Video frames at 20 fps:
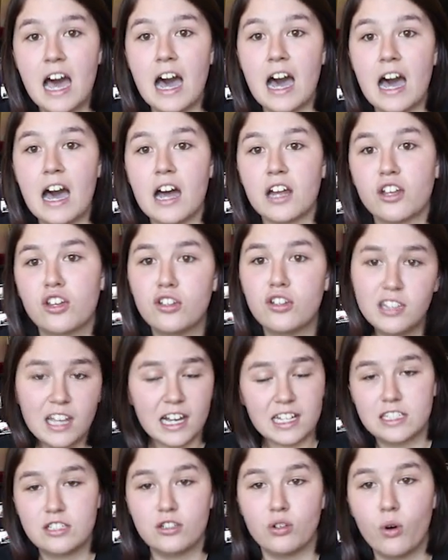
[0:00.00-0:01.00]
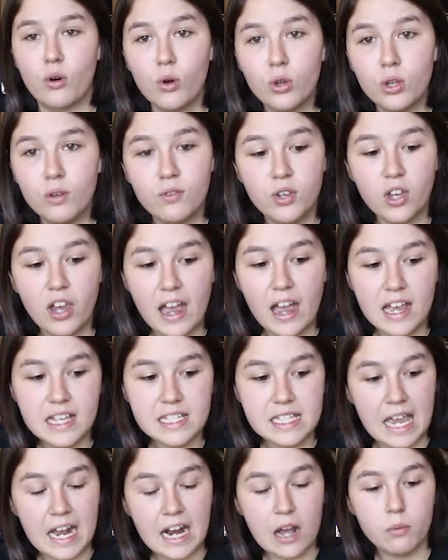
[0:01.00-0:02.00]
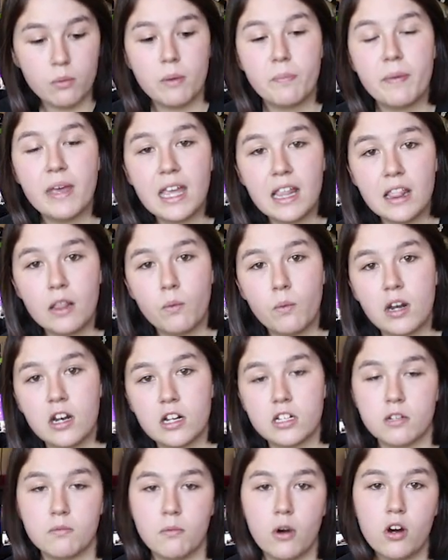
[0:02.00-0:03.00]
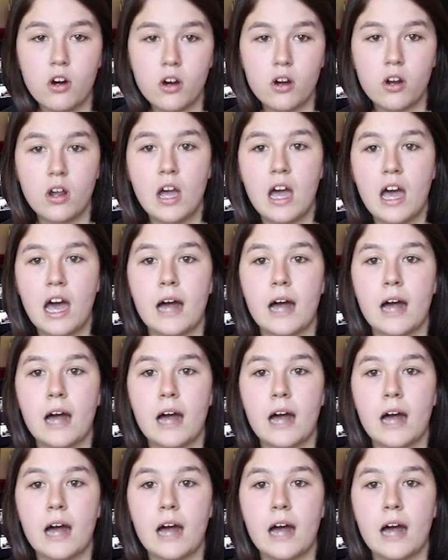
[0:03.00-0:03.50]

Uh, good luck to all of you guys, and I'll be picking the winner tomorrow.